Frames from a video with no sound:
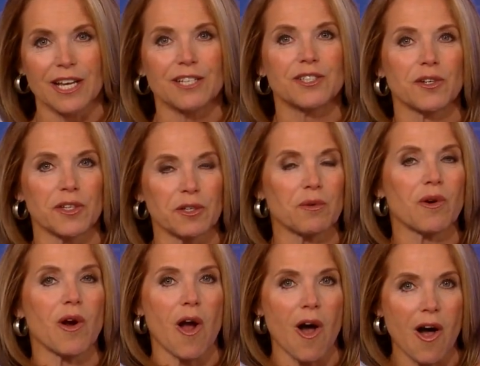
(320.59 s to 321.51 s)
So you
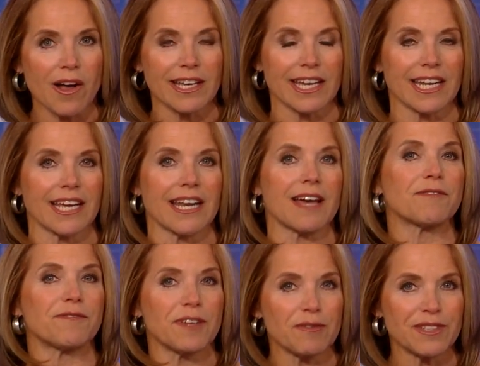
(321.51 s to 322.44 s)
are all getting a
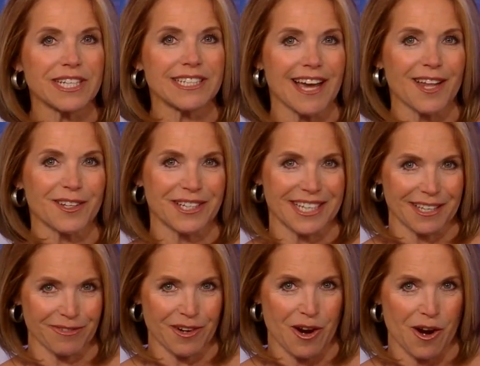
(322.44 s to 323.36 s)
$50
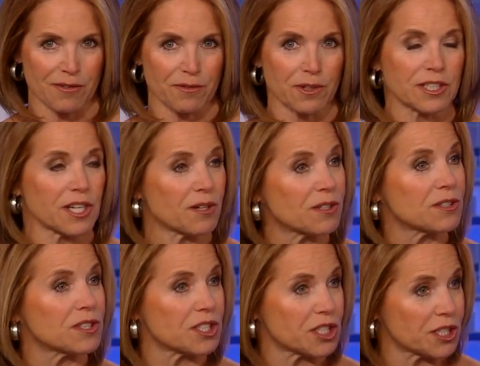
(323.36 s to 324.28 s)
gift card for
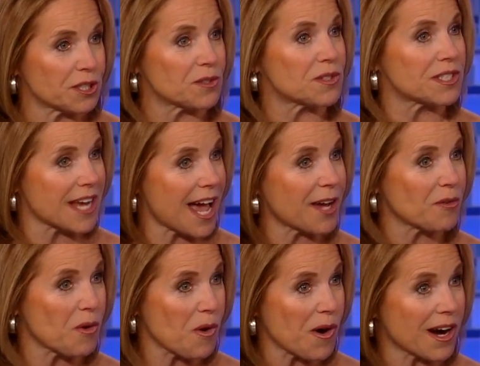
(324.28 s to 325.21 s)

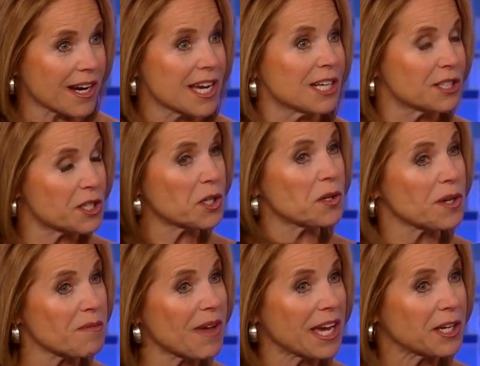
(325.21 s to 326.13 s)
donorschoose.org. So you
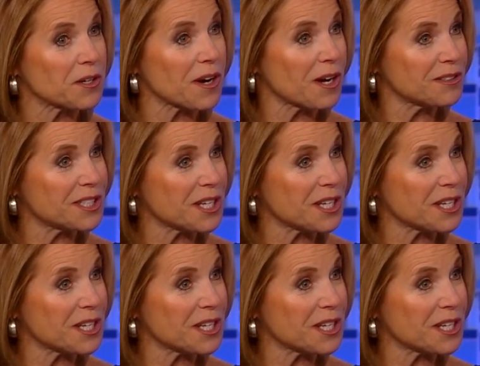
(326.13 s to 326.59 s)
can make your own